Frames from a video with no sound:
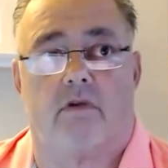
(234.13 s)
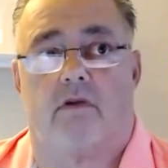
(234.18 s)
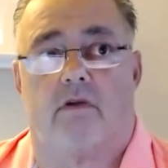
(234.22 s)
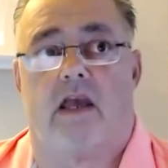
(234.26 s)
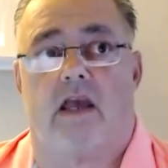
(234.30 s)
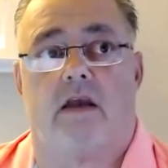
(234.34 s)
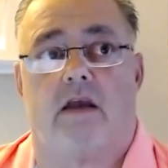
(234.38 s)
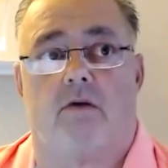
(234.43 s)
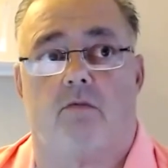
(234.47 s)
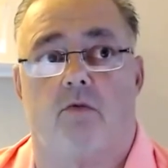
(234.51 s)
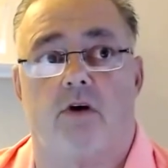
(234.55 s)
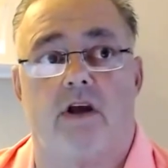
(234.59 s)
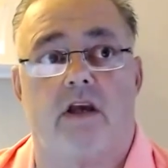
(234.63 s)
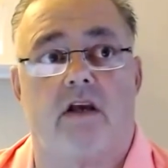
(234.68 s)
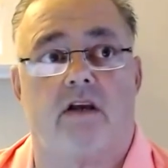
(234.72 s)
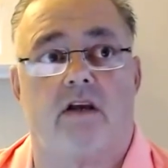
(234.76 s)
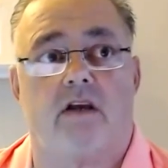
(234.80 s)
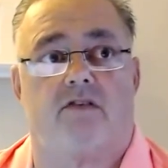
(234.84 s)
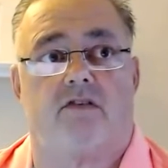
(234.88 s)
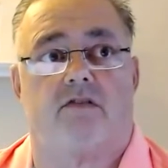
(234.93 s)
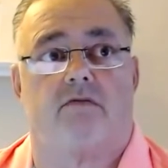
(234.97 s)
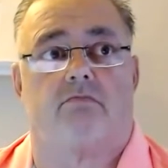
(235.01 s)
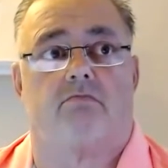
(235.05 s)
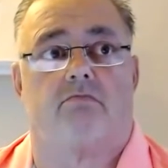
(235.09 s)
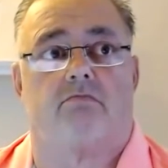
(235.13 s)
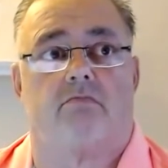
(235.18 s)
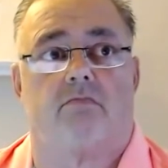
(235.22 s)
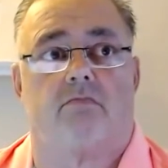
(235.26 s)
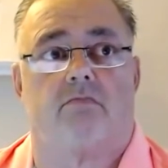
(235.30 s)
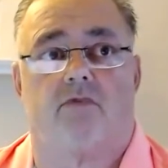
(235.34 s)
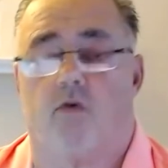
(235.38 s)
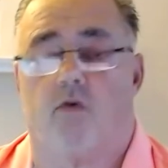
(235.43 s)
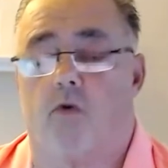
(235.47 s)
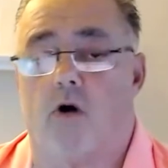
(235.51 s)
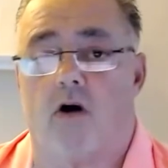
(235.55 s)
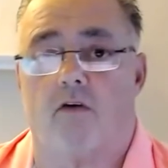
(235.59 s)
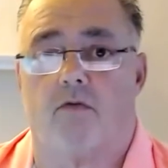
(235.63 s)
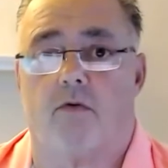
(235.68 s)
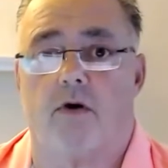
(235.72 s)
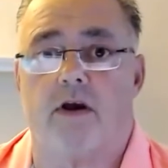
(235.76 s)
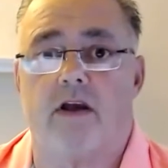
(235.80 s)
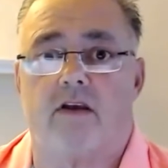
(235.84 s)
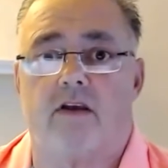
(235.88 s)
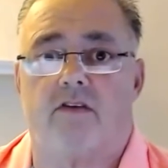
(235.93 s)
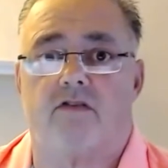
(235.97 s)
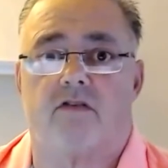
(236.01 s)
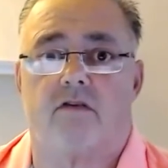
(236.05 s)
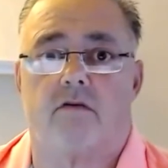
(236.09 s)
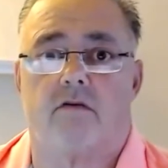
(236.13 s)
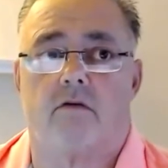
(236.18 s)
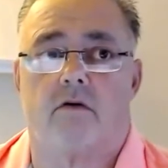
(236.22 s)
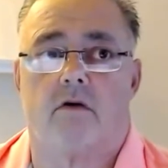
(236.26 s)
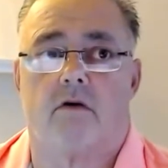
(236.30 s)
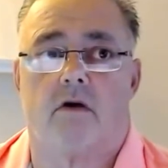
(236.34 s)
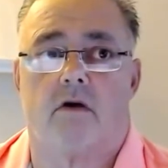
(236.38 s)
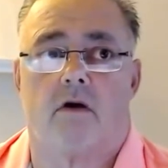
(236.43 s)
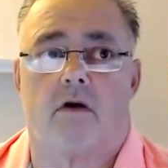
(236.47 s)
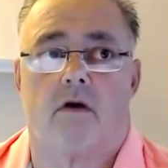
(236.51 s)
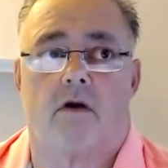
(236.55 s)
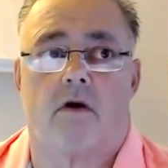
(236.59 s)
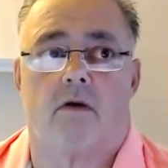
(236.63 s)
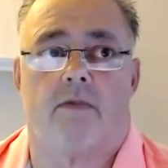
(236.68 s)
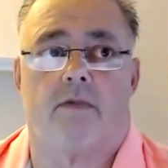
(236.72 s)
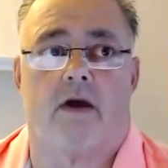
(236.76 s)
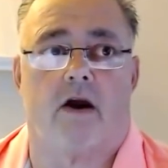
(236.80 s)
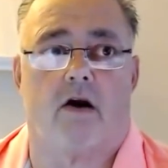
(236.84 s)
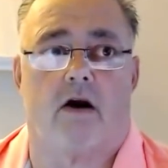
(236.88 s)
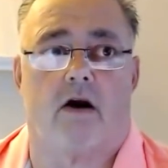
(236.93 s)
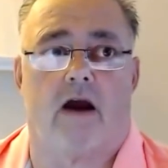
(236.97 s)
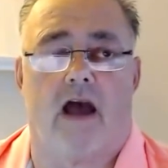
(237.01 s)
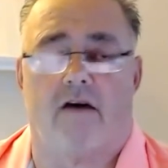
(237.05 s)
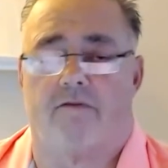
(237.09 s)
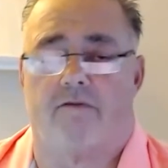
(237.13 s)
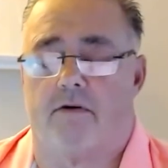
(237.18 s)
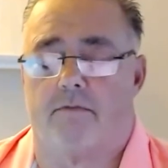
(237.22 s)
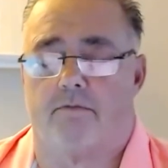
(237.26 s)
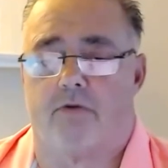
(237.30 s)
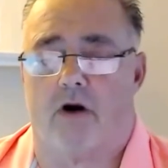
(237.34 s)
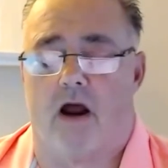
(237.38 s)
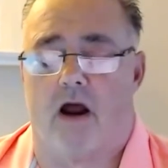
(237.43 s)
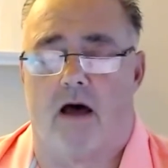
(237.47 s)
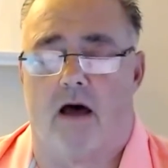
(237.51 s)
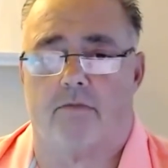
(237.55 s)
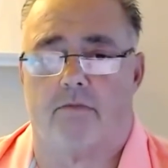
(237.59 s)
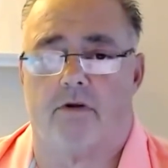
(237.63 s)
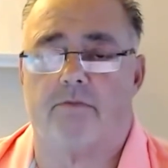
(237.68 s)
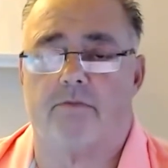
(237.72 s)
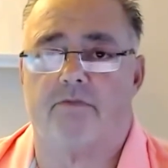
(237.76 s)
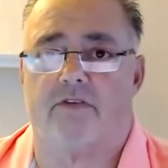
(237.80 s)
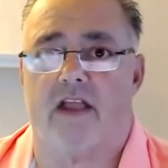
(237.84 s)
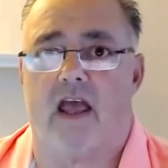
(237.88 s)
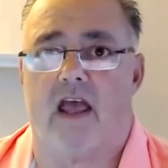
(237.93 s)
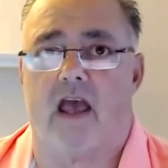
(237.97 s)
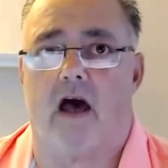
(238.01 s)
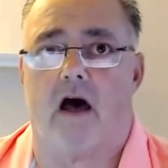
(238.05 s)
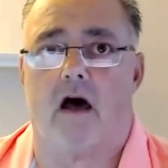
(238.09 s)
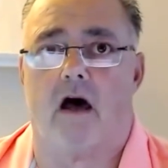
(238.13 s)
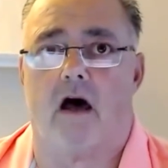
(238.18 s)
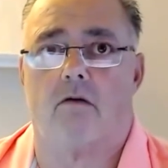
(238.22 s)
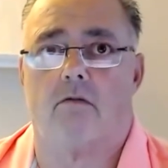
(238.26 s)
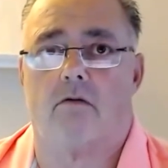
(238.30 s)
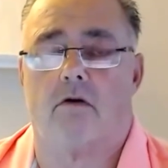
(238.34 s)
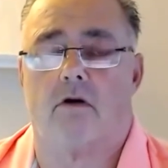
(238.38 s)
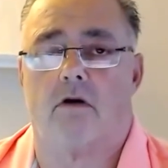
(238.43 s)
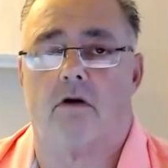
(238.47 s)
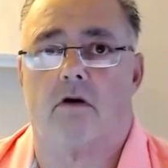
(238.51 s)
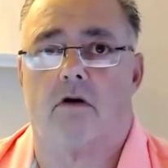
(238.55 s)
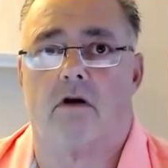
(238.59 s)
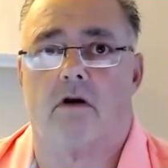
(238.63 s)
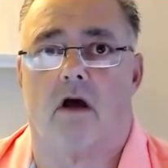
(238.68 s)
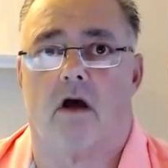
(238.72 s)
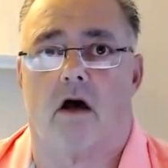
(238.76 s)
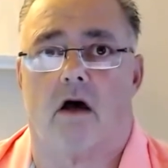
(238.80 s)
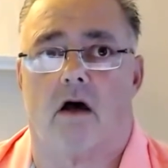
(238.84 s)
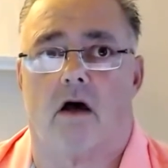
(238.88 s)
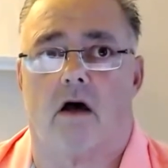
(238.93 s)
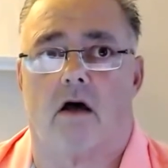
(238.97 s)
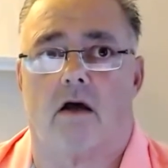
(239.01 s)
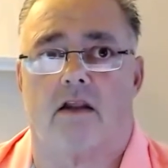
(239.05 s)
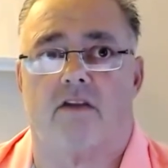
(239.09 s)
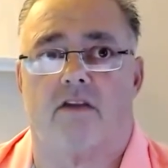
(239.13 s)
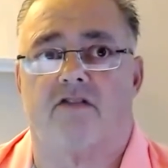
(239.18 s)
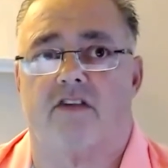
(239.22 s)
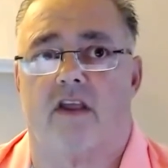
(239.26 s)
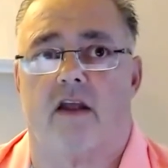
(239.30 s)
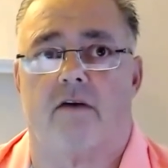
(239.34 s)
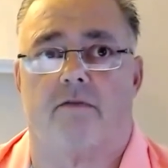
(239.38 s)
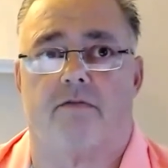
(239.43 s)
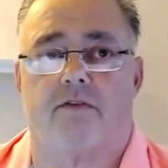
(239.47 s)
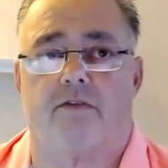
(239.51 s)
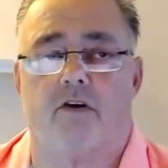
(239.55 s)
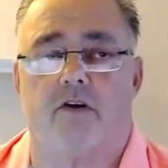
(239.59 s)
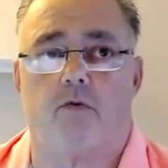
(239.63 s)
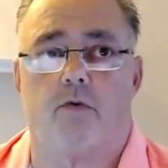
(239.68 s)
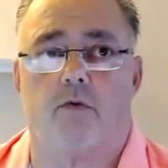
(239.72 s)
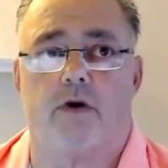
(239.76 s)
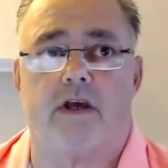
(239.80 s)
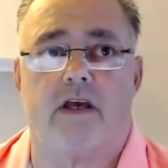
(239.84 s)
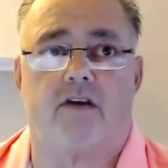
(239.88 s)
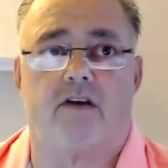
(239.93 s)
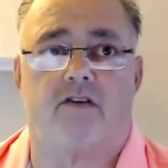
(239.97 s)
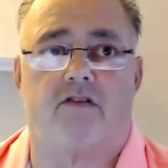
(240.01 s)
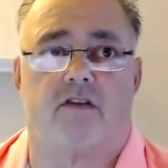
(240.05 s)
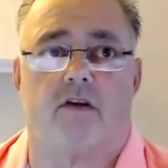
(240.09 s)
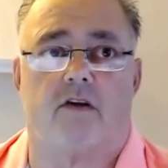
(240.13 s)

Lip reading: 8 weeks, 12 weeks. They're having problems now. Instead of 2 weeks,